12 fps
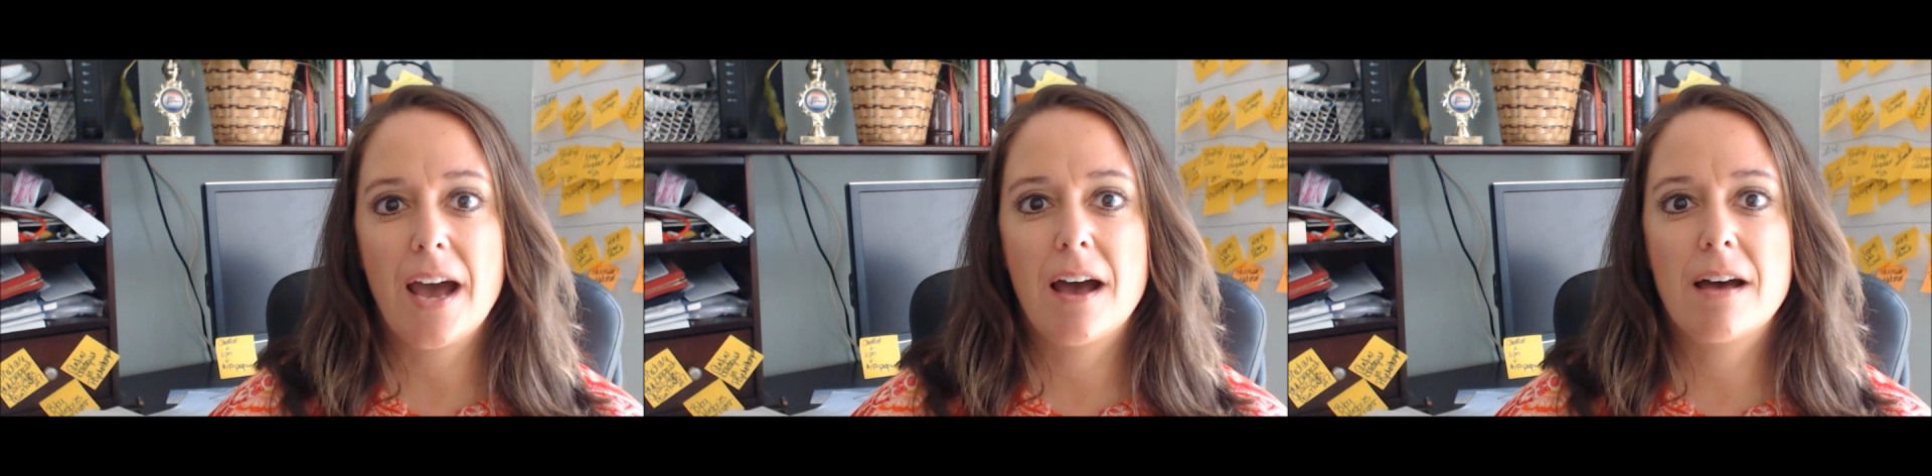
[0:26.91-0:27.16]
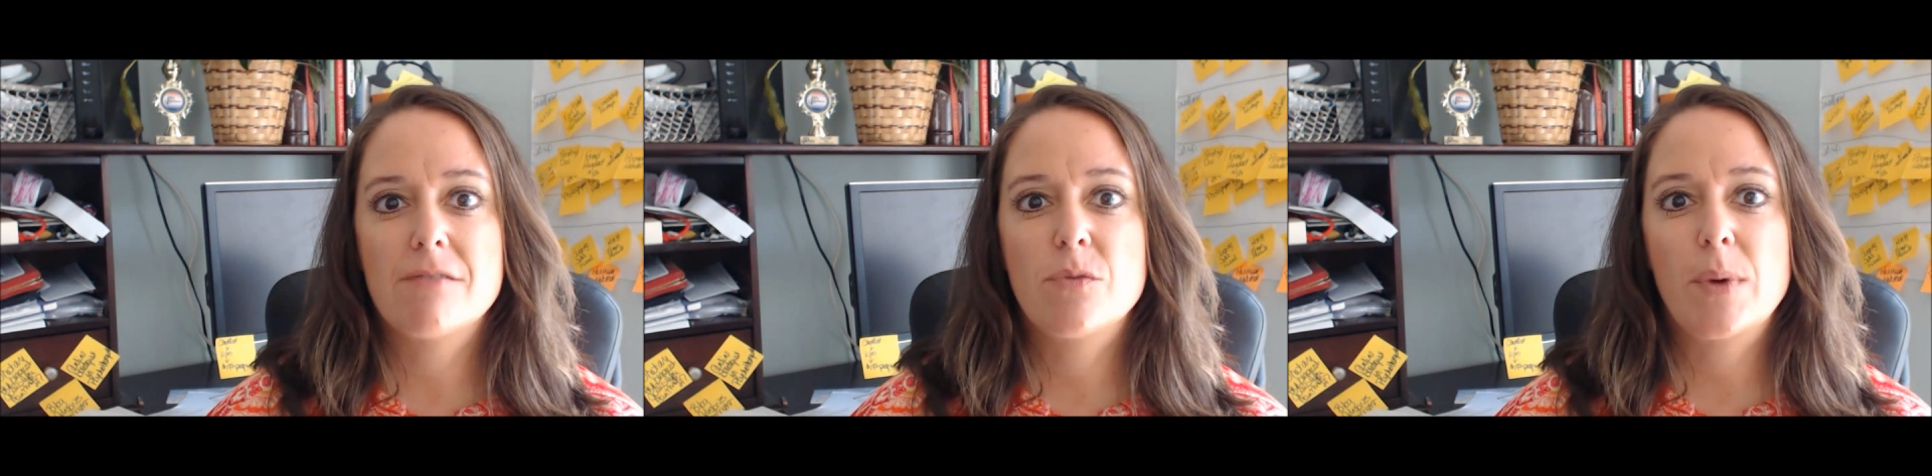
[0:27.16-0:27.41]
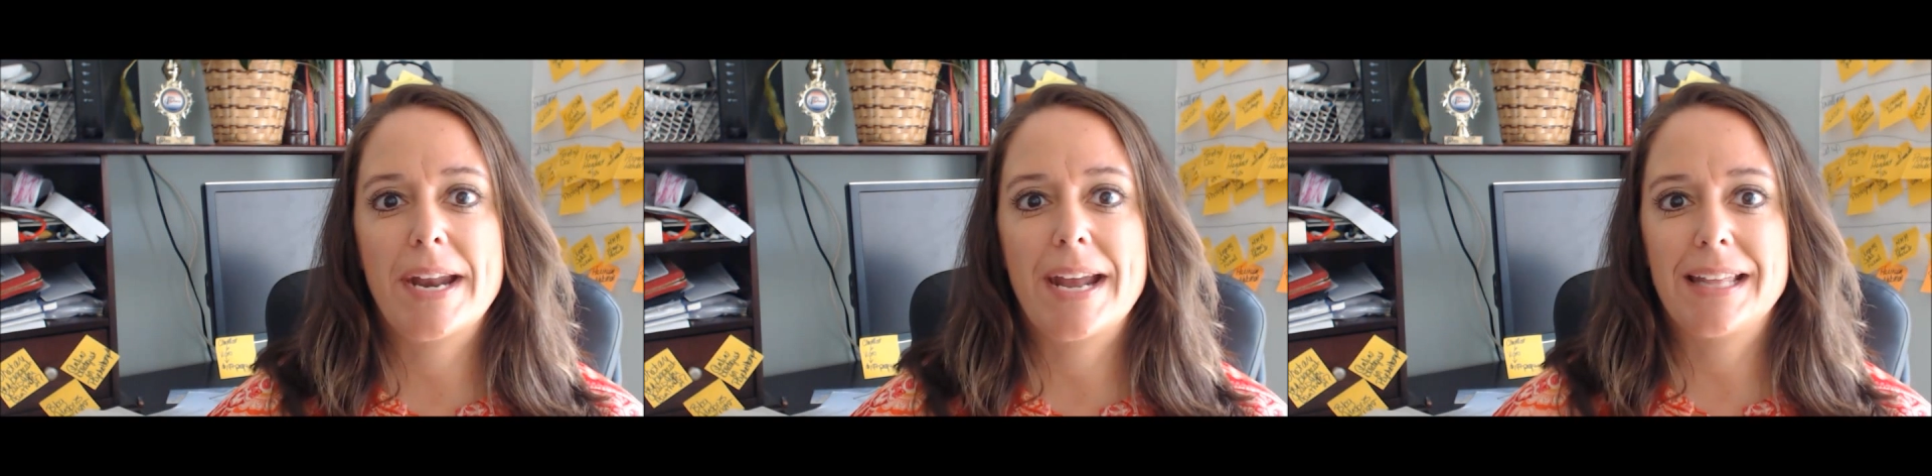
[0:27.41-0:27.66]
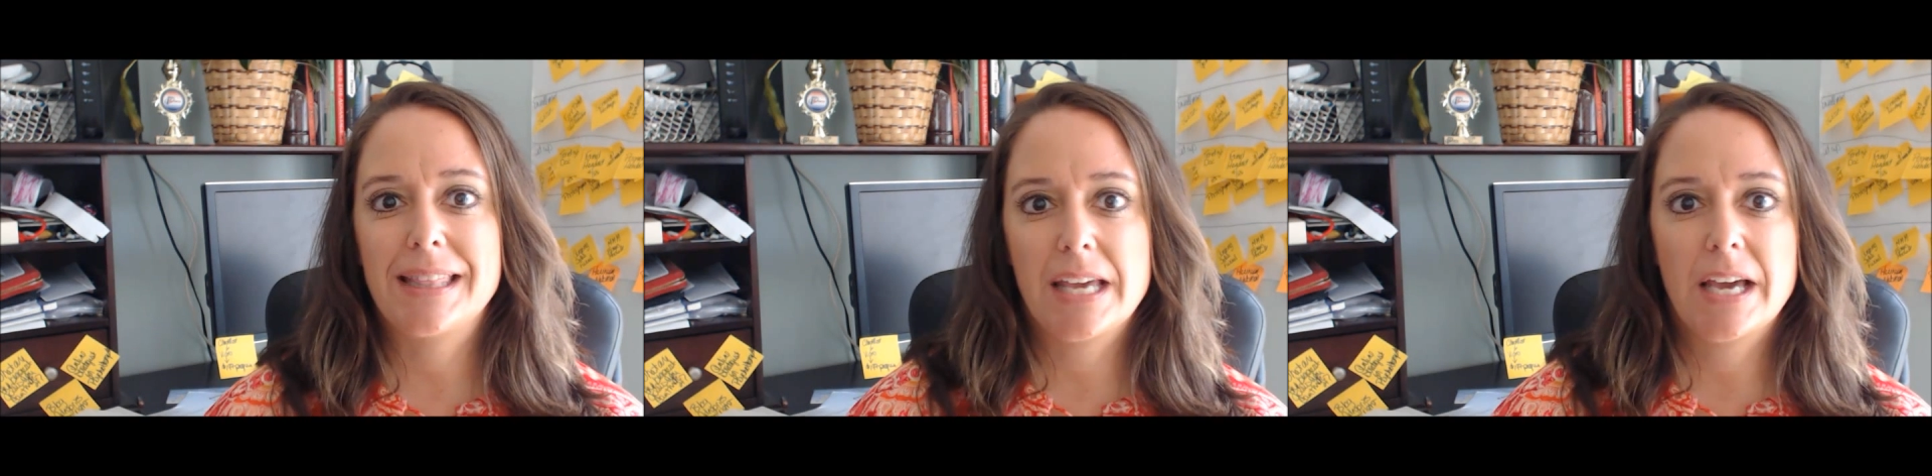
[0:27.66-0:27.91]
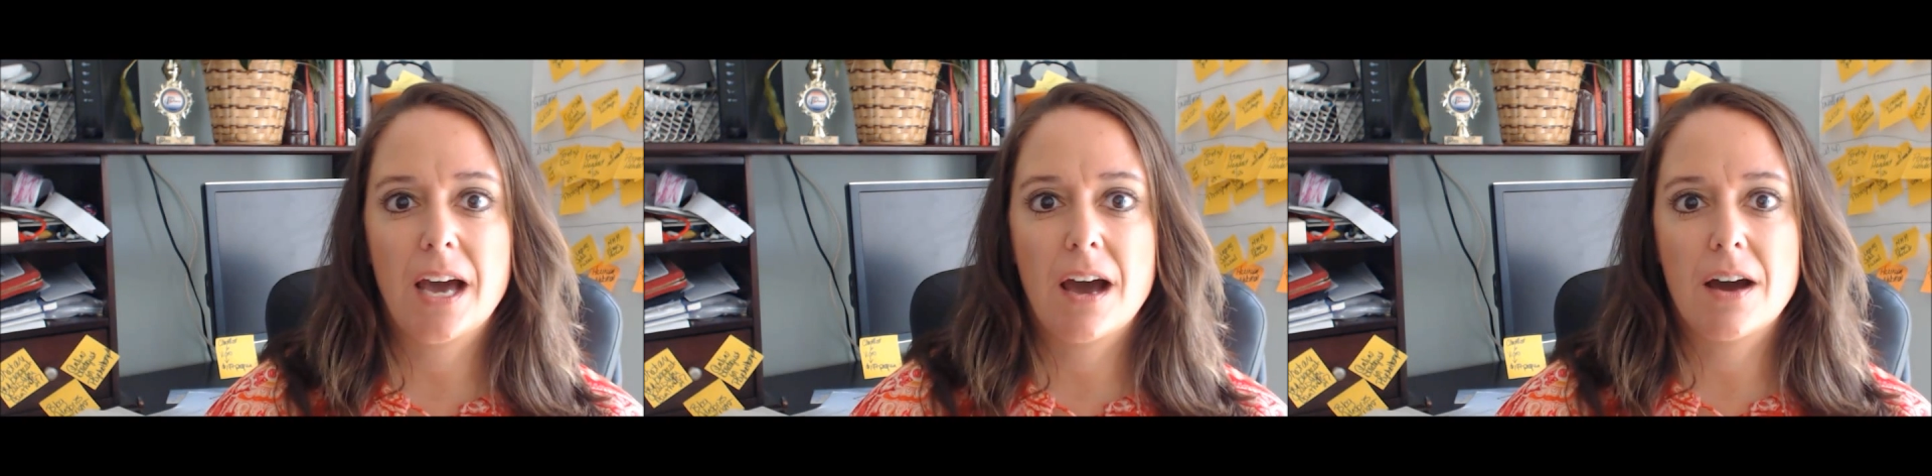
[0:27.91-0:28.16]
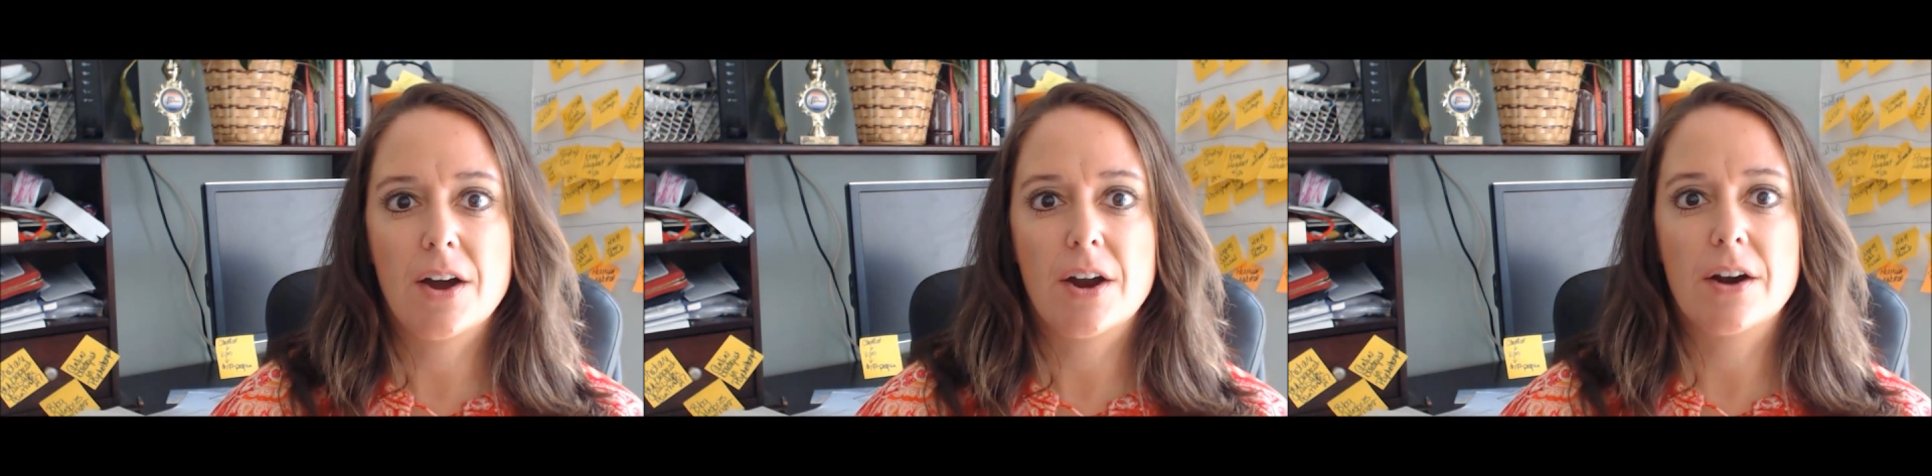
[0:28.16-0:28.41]
of what I think
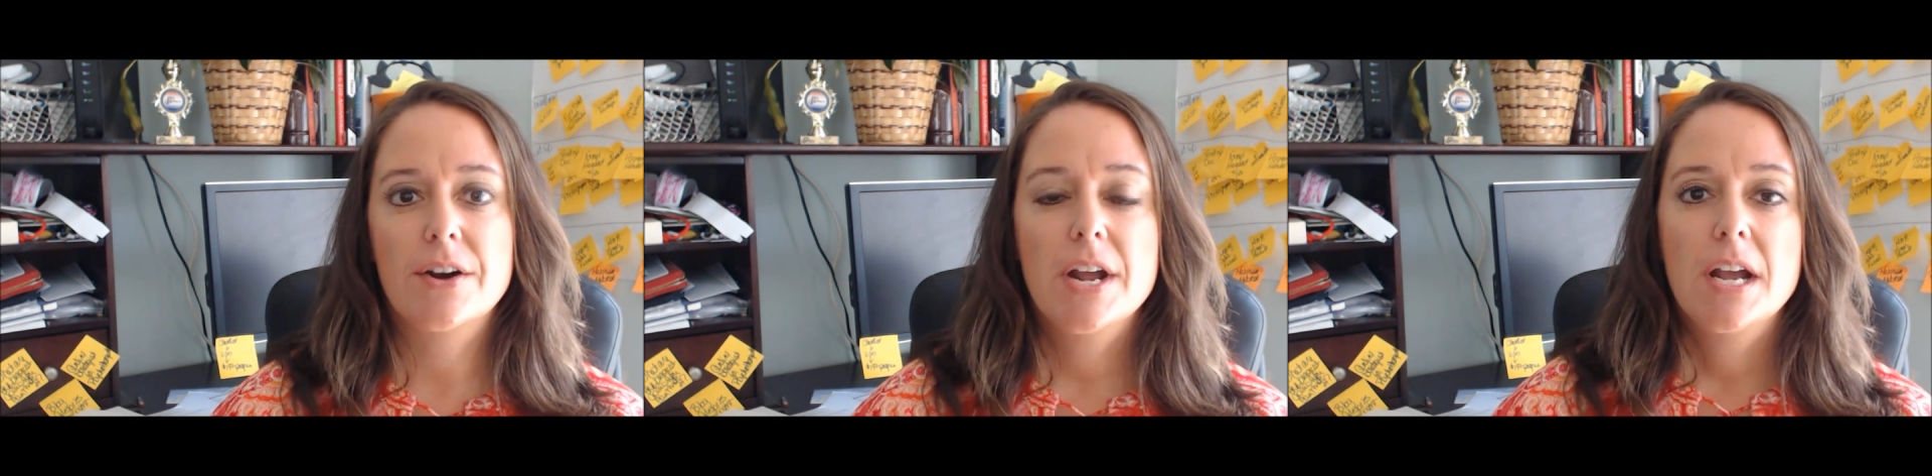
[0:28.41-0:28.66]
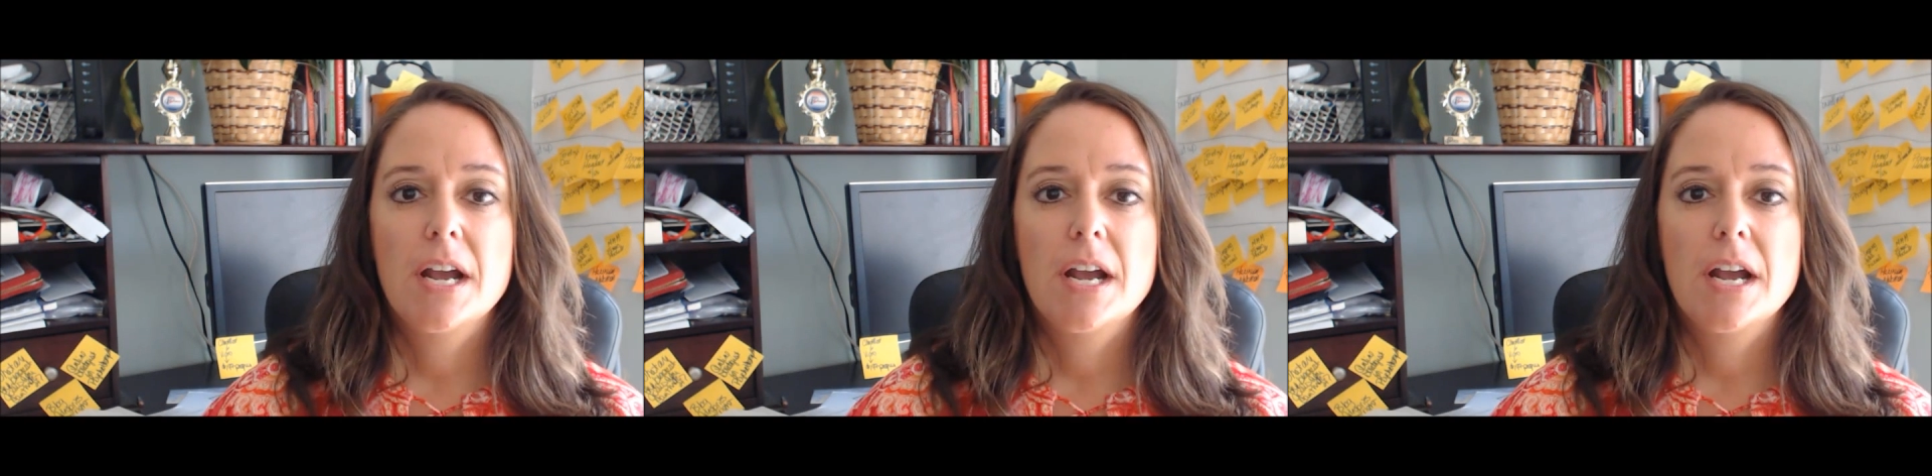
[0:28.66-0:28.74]
are